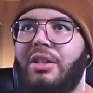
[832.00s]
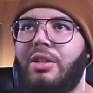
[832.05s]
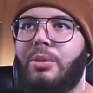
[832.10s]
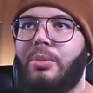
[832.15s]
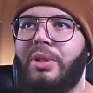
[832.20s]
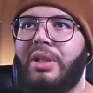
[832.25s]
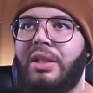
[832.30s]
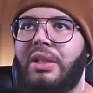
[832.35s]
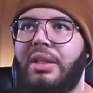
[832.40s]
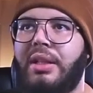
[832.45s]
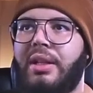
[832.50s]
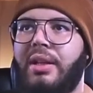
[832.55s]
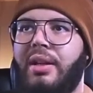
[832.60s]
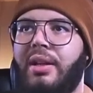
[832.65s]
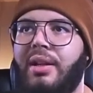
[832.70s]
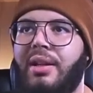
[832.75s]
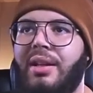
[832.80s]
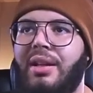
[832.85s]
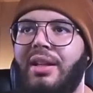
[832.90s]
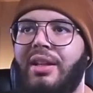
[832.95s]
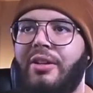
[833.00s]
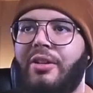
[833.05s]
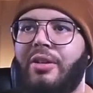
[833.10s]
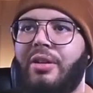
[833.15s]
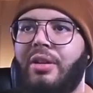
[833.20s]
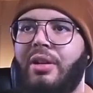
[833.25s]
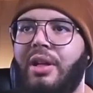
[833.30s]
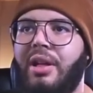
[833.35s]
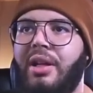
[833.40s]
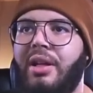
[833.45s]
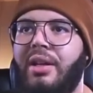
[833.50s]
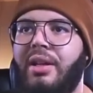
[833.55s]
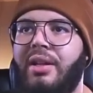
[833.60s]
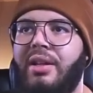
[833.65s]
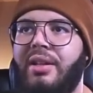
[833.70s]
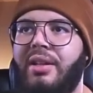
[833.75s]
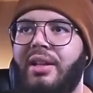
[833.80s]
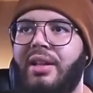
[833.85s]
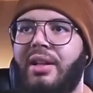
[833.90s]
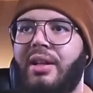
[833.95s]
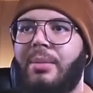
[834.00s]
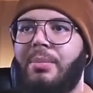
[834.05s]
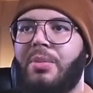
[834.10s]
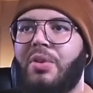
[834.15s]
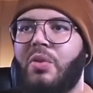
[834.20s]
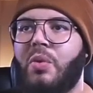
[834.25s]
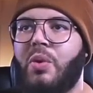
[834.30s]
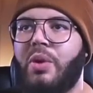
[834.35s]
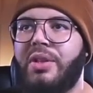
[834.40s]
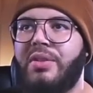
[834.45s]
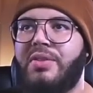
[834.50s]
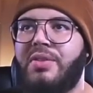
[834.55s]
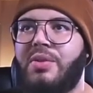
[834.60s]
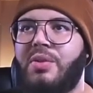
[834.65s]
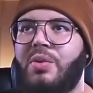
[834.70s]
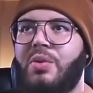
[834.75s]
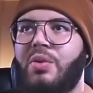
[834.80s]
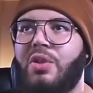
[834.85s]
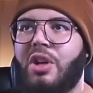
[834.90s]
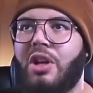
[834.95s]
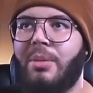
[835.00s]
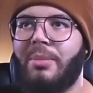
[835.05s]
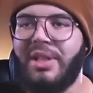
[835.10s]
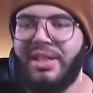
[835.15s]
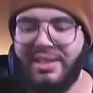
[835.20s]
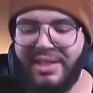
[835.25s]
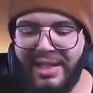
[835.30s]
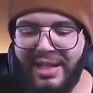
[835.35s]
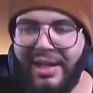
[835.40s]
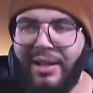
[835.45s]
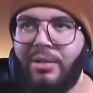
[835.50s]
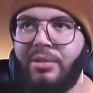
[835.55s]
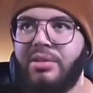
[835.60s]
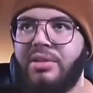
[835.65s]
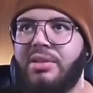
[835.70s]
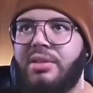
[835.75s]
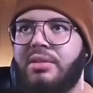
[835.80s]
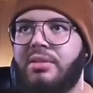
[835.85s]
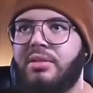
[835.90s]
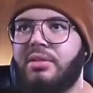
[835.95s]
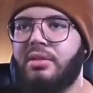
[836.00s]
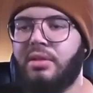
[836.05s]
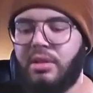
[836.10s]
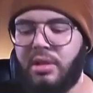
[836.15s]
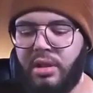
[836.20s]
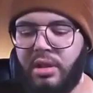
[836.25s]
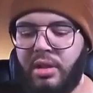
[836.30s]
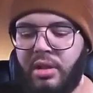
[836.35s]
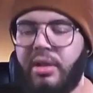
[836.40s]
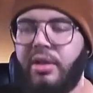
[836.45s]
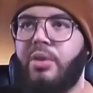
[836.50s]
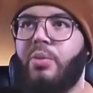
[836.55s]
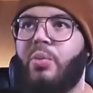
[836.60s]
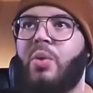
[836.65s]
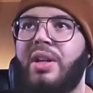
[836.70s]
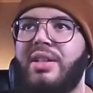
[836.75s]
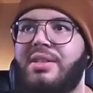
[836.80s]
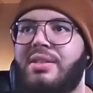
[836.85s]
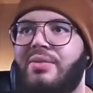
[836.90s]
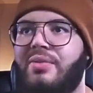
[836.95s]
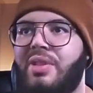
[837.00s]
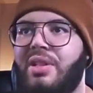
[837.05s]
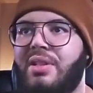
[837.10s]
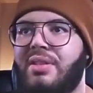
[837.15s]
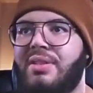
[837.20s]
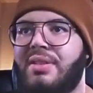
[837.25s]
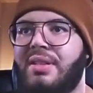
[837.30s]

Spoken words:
bit cleaner. And then I'm going to comment out the rest of this.